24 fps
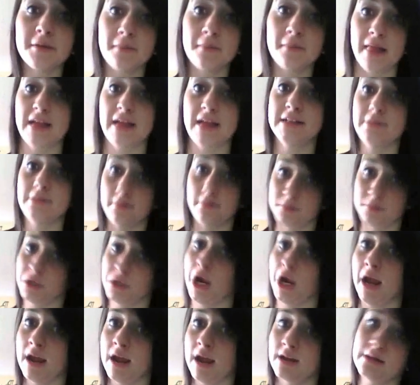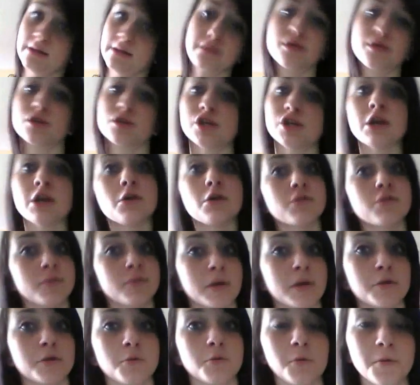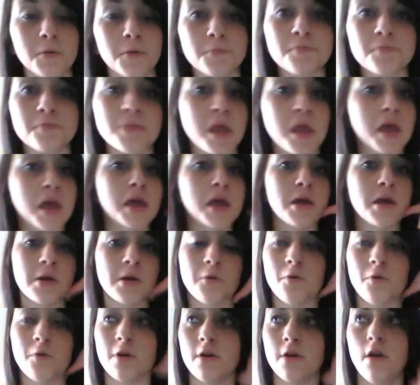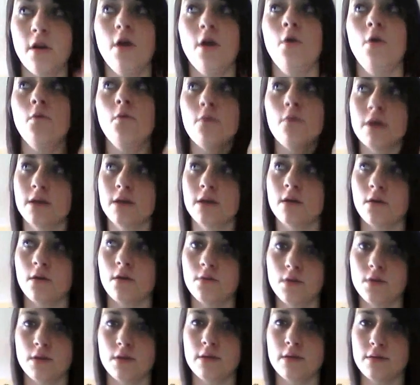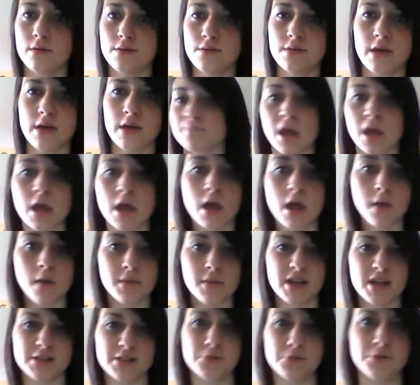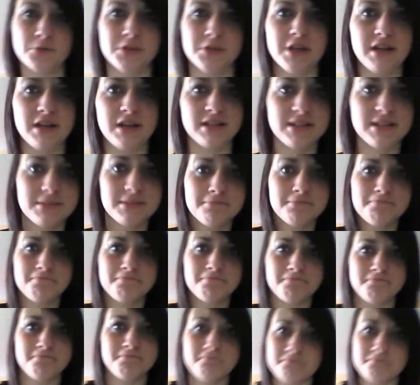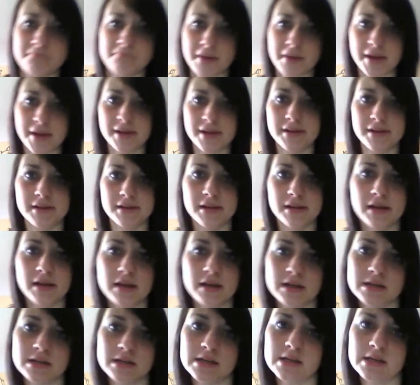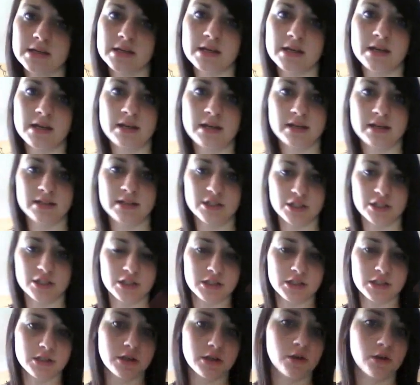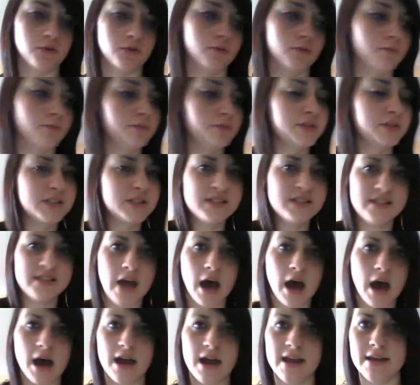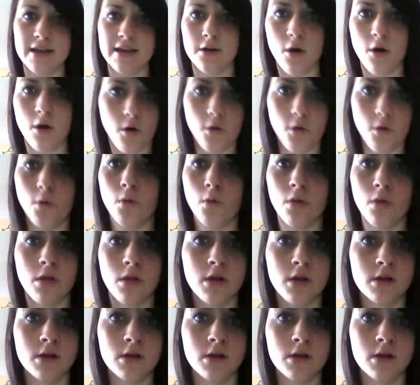complaints from Cheyenne, so she goes to my school, or we go to the same. Yeah, school sucks, and can just go die in a hole.